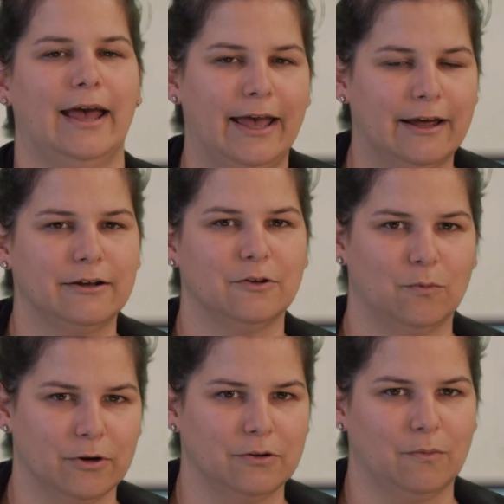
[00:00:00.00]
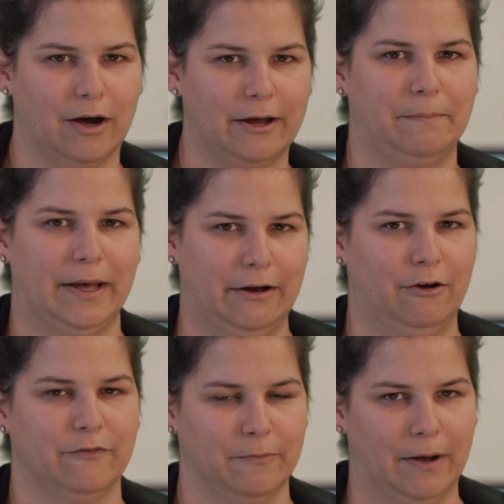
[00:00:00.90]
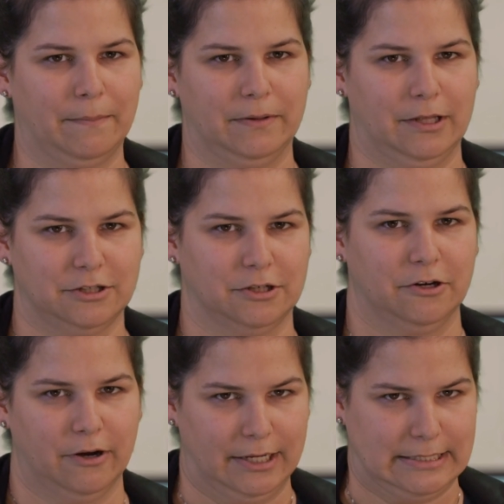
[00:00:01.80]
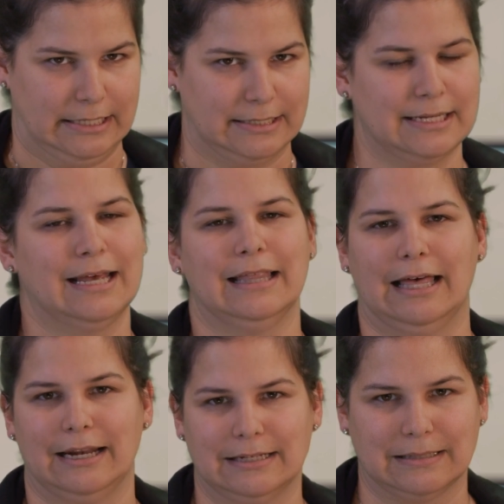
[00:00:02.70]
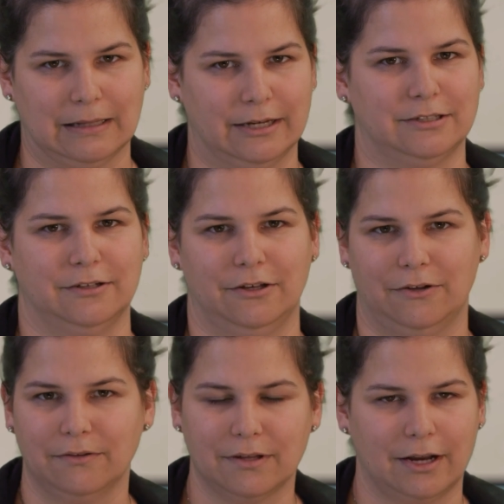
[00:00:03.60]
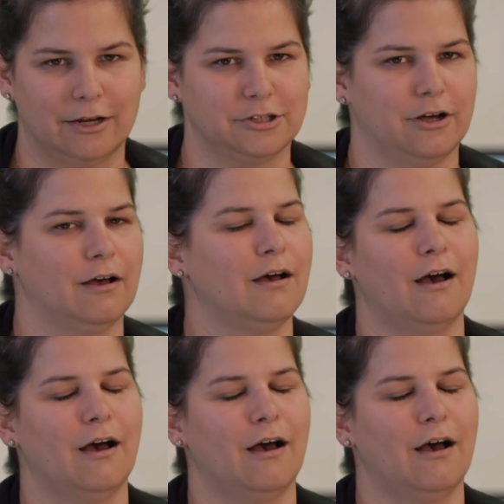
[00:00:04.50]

and the worldwide pet overpopulation crisis that led to the euthanasia